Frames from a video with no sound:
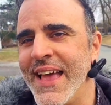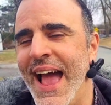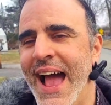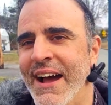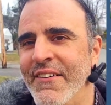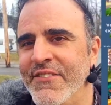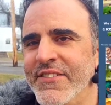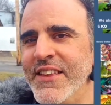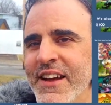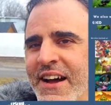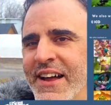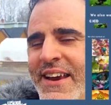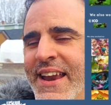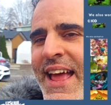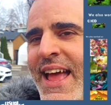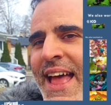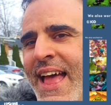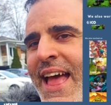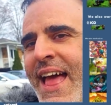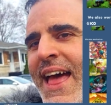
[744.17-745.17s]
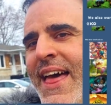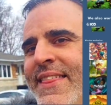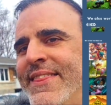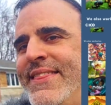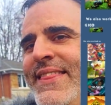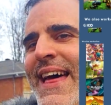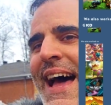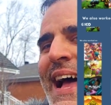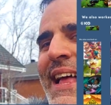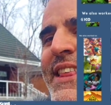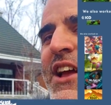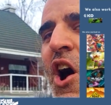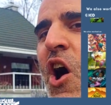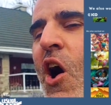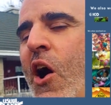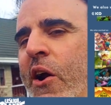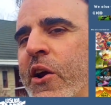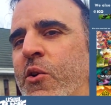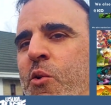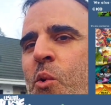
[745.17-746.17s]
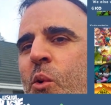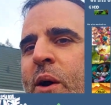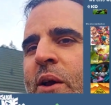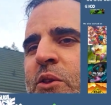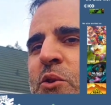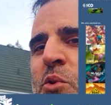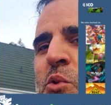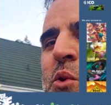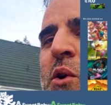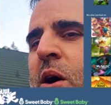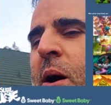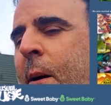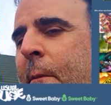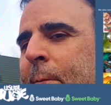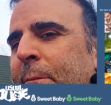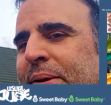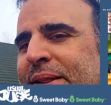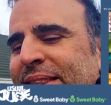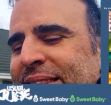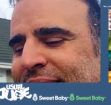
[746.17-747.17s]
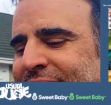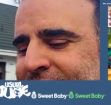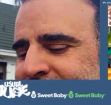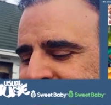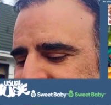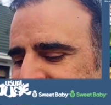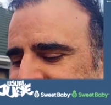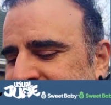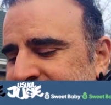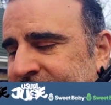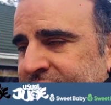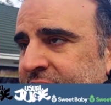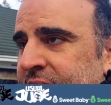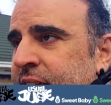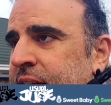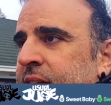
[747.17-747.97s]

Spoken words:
have done, that are going to completely